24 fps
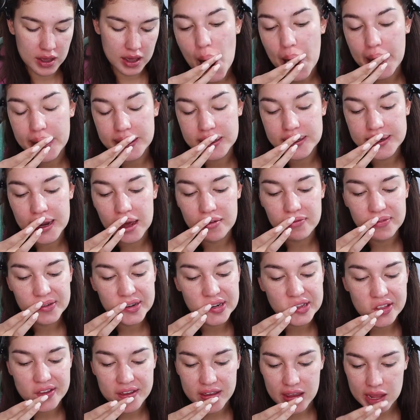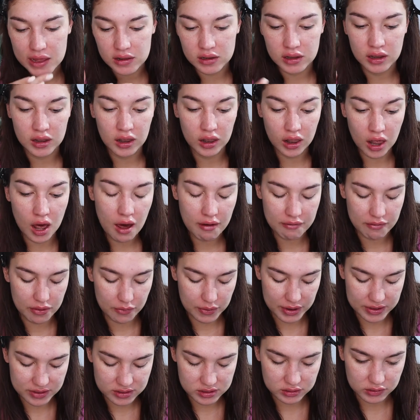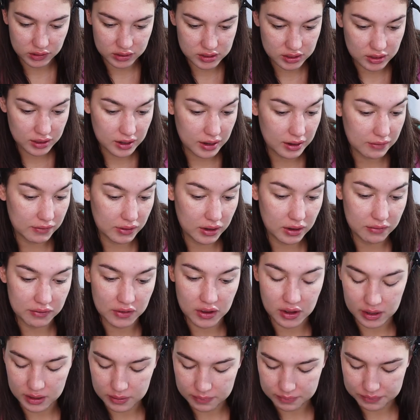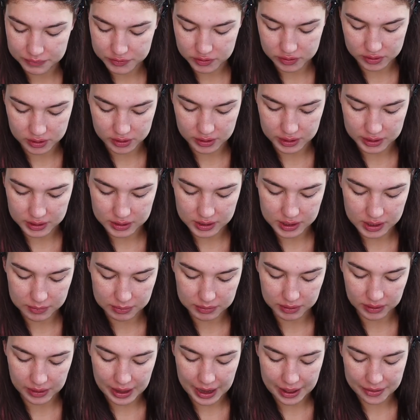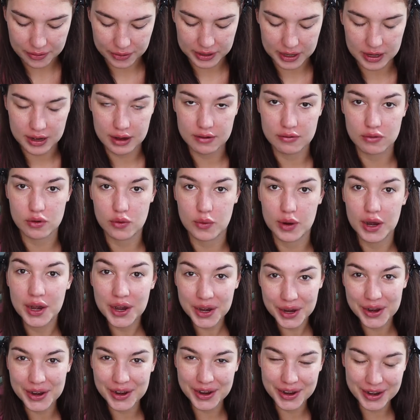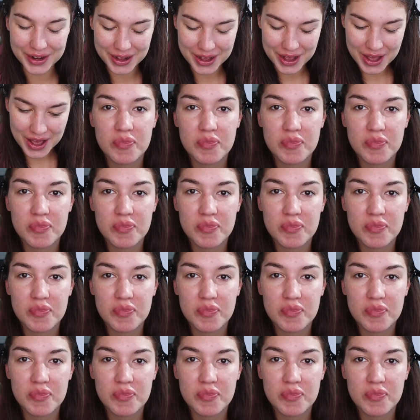I definitely love the way this feels. I think I have enough on. I'm just gonna like keep lathering it everywhere.